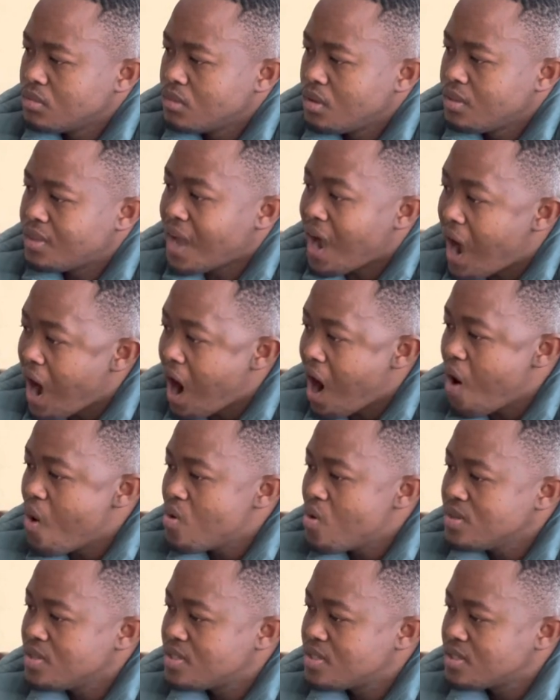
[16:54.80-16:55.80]
The
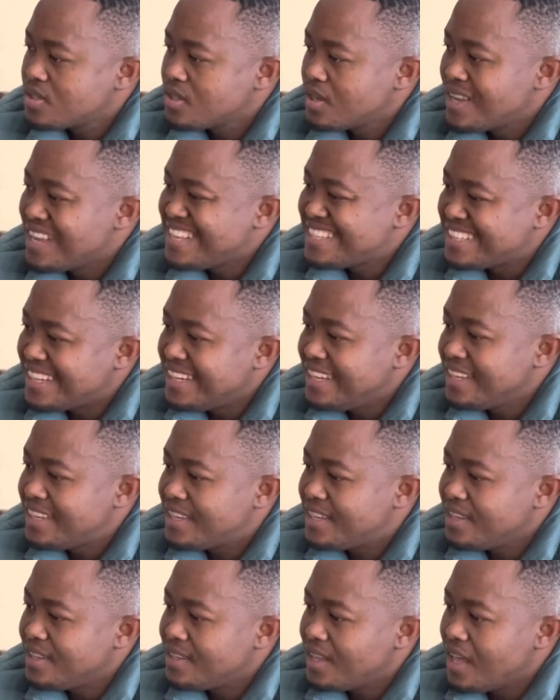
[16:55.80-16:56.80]
house is
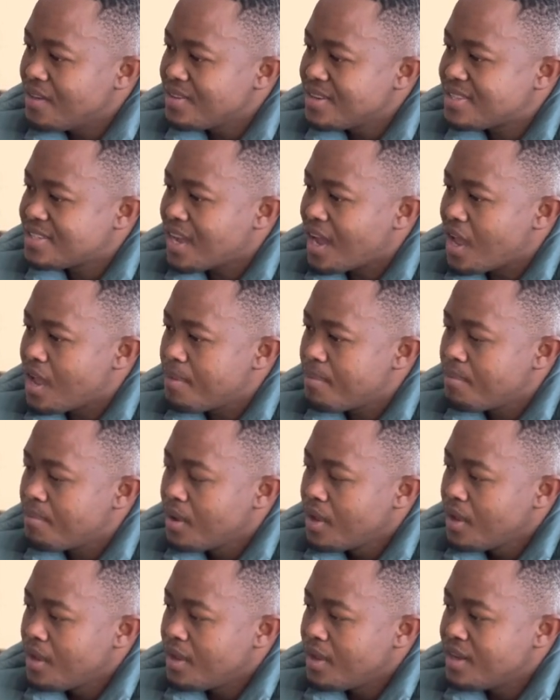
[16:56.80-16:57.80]
leaking. Every time
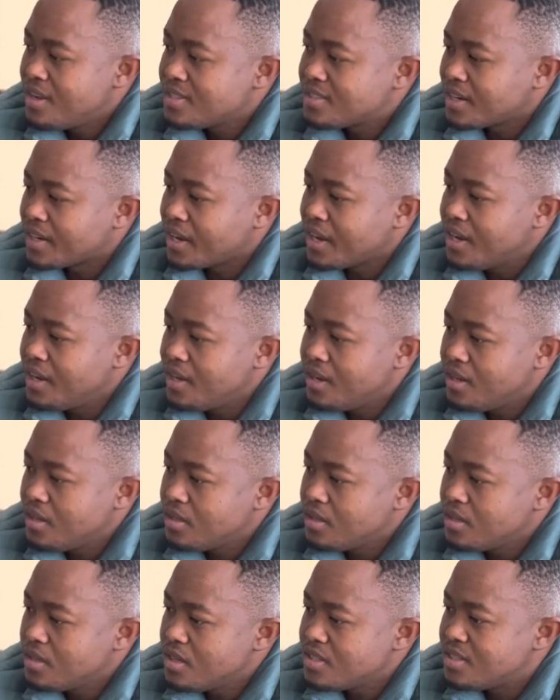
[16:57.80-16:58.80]
it is
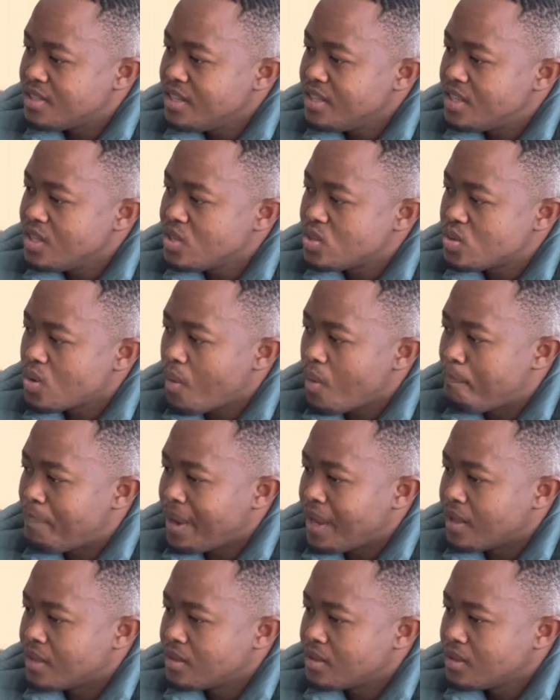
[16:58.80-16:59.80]
raining, it's leaking so
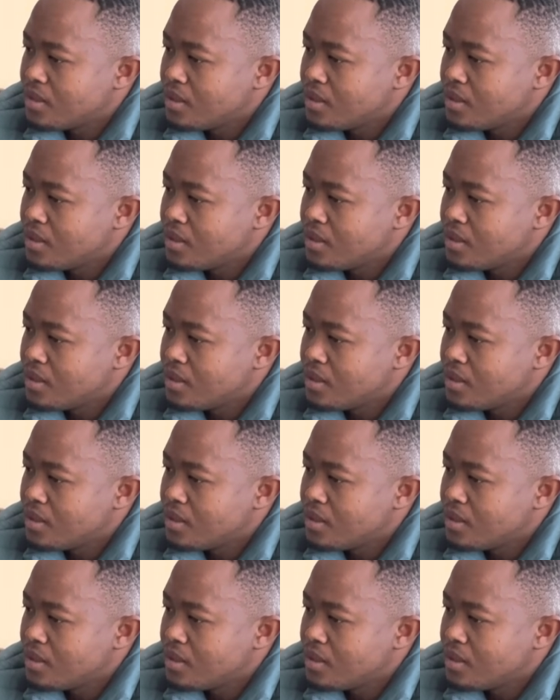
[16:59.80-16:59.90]
bad.